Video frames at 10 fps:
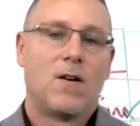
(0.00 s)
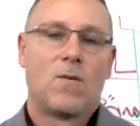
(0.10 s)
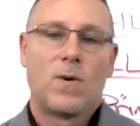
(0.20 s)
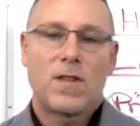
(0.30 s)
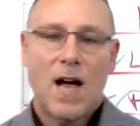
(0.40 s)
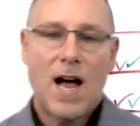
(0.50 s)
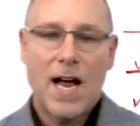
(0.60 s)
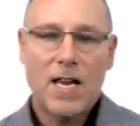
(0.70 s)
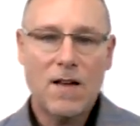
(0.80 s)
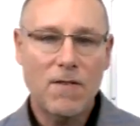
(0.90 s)
With the
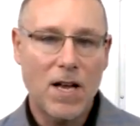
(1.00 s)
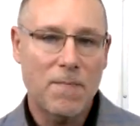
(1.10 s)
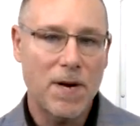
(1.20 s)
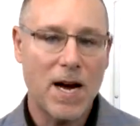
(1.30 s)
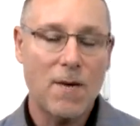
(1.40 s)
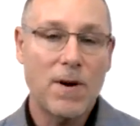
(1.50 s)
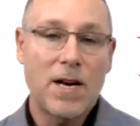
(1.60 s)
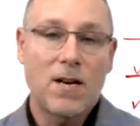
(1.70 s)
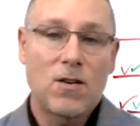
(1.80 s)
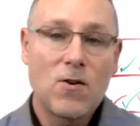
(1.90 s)
high-level API, we
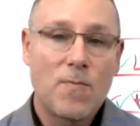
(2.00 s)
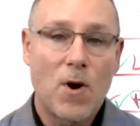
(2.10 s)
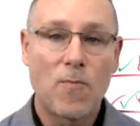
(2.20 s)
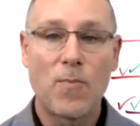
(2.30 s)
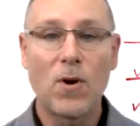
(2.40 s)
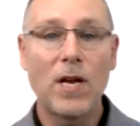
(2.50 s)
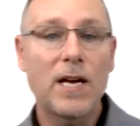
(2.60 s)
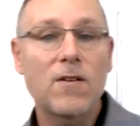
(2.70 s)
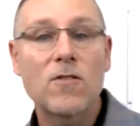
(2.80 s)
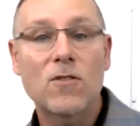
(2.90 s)
can do both pulling
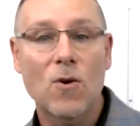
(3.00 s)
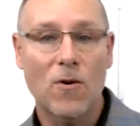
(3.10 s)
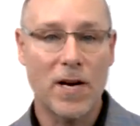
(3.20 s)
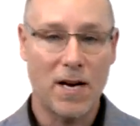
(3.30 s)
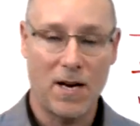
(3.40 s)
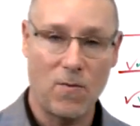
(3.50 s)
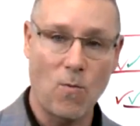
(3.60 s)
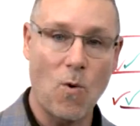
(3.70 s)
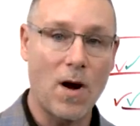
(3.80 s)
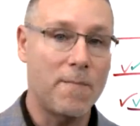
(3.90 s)
and storing in
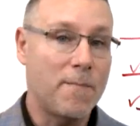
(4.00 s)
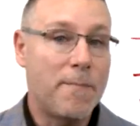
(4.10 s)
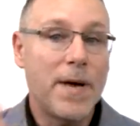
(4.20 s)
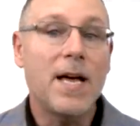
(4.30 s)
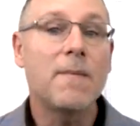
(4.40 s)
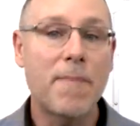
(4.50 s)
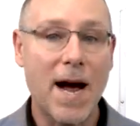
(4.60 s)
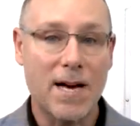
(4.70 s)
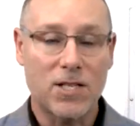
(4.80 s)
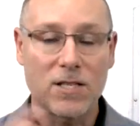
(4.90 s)
one big
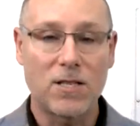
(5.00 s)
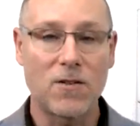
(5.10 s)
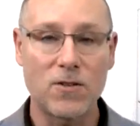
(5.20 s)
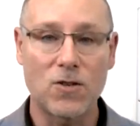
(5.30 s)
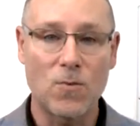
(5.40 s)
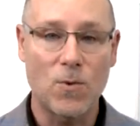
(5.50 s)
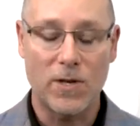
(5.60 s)
batch until there's no more